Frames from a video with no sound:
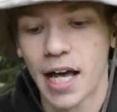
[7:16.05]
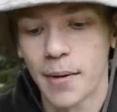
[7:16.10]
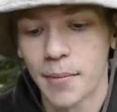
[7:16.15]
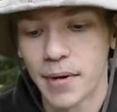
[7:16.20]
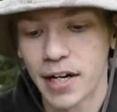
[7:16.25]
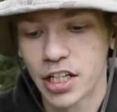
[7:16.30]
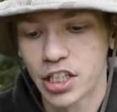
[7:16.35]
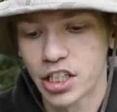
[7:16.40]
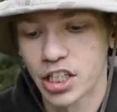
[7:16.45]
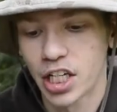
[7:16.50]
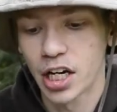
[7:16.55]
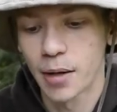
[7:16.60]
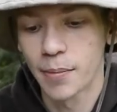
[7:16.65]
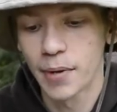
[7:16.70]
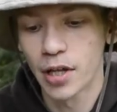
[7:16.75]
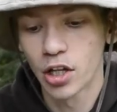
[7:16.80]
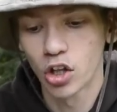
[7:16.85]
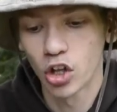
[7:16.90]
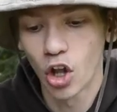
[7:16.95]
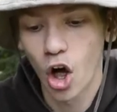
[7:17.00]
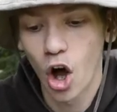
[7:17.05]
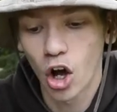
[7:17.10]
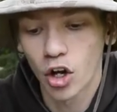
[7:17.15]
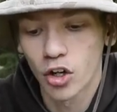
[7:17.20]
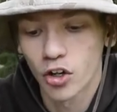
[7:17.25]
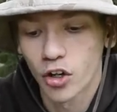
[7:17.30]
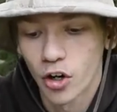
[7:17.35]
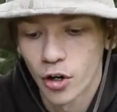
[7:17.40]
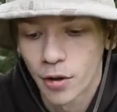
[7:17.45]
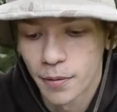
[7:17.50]
I mean, it's gonna be
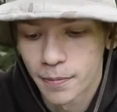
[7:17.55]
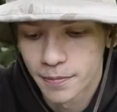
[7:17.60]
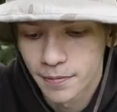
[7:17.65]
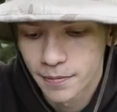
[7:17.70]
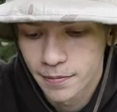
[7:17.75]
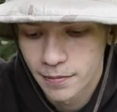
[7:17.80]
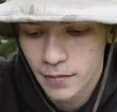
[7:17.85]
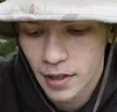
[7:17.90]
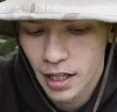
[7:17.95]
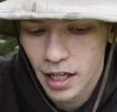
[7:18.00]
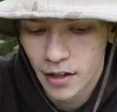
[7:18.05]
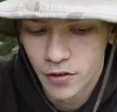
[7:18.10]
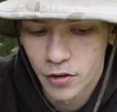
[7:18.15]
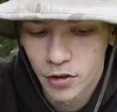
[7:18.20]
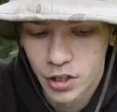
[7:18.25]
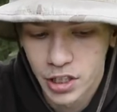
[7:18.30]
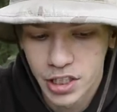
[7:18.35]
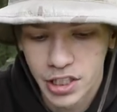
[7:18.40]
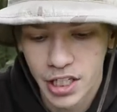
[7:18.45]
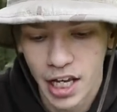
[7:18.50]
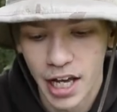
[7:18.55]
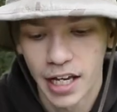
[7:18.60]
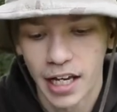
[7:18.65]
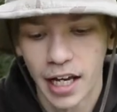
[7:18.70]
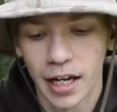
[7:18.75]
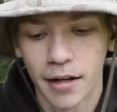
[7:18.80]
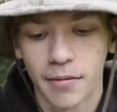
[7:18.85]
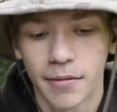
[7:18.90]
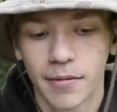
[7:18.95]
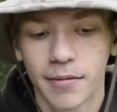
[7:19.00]
longer if you just take
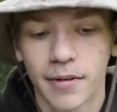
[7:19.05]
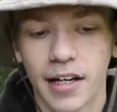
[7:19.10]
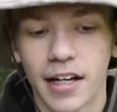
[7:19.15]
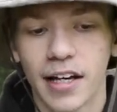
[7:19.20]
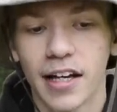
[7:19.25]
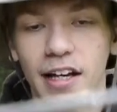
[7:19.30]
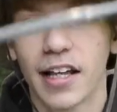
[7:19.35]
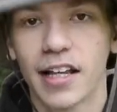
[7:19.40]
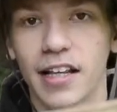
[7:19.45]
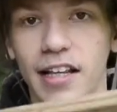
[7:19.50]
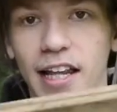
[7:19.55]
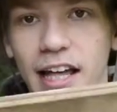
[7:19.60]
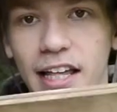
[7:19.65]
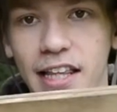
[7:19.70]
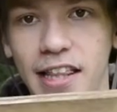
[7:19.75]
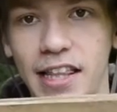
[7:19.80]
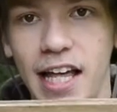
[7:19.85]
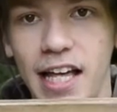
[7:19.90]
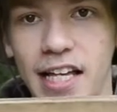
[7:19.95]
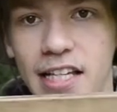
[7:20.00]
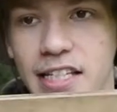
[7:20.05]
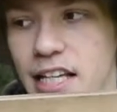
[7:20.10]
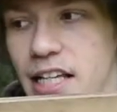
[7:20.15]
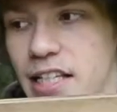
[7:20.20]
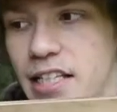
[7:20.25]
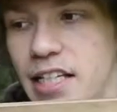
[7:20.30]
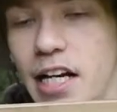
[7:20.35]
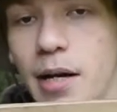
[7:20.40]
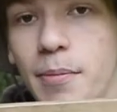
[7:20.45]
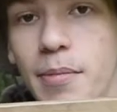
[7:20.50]
it like this.
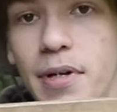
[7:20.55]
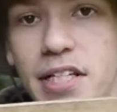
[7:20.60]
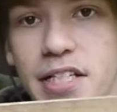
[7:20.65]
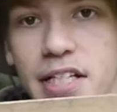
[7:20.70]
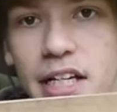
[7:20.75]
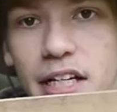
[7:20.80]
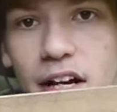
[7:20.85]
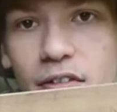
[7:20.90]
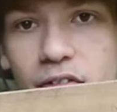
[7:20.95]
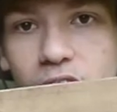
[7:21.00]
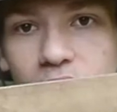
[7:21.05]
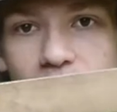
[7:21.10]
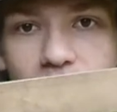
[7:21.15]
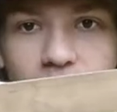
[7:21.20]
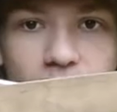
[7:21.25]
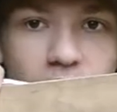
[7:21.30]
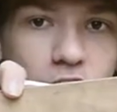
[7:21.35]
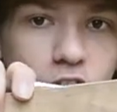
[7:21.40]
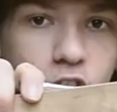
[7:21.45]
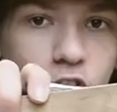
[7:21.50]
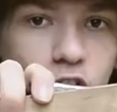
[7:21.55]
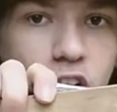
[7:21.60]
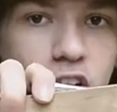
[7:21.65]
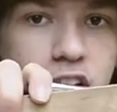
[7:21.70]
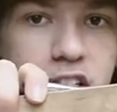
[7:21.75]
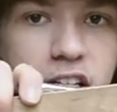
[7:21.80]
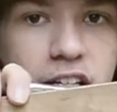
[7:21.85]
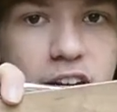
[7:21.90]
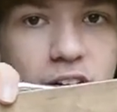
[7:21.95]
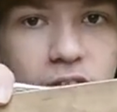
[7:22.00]
It's gonna be significantly, or not
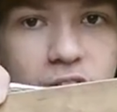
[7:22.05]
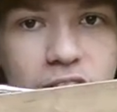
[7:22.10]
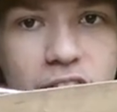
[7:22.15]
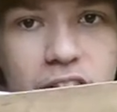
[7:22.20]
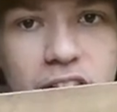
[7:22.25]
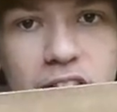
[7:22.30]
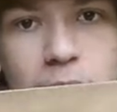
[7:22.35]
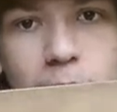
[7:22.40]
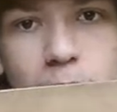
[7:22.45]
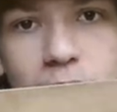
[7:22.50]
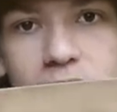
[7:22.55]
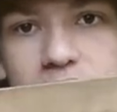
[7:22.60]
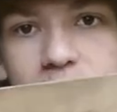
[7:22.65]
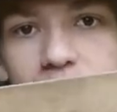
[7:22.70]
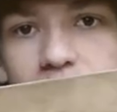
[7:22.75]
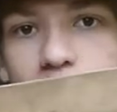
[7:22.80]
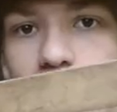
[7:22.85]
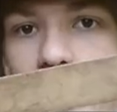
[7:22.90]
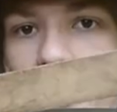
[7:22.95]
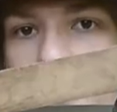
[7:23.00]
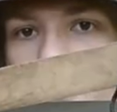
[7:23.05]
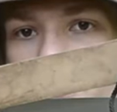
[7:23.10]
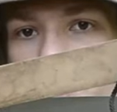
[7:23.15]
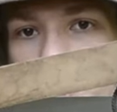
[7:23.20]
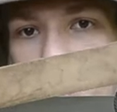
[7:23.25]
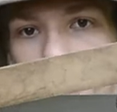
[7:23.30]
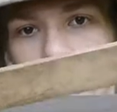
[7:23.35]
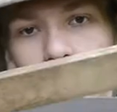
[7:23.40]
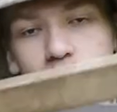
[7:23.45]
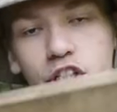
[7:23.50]
significantly, but it's gonna be a
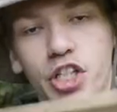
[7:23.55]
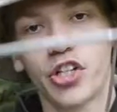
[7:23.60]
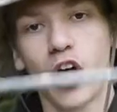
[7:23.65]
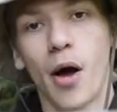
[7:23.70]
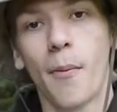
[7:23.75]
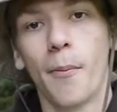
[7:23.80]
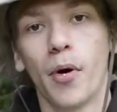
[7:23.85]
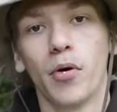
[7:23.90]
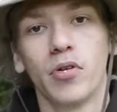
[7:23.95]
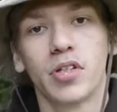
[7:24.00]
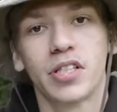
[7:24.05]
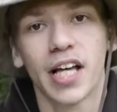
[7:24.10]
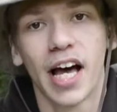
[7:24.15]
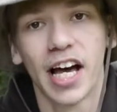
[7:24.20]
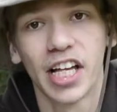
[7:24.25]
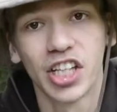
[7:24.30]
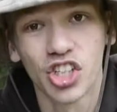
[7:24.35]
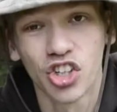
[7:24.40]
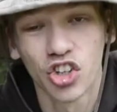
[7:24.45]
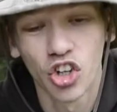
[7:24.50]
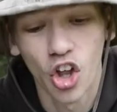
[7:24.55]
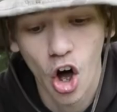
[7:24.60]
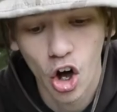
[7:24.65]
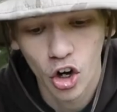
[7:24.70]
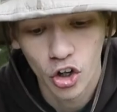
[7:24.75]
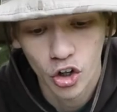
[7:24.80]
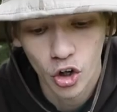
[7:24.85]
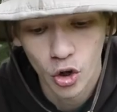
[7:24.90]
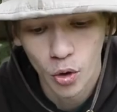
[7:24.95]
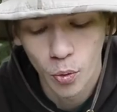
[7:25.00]
few inches on both sides
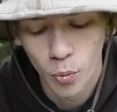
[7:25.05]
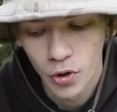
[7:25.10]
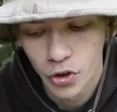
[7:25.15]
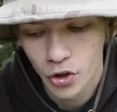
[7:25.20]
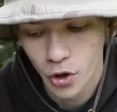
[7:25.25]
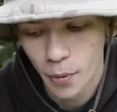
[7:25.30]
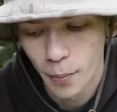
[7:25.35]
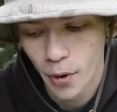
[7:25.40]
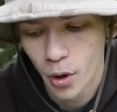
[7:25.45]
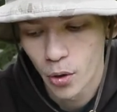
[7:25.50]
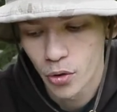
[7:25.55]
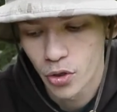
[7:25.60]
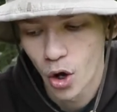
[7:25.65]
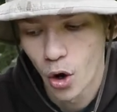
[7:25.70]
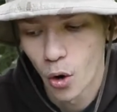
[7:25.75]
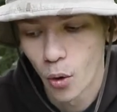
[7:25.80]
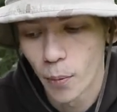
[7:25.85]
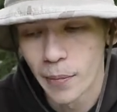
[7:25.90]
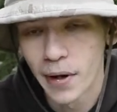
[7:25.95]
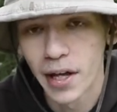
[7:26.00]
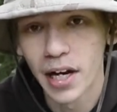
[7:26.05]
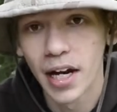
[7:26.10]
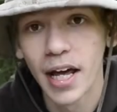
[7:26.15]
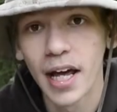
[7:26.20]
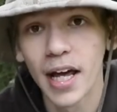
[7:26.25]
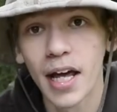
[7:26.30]
longer when they're both open.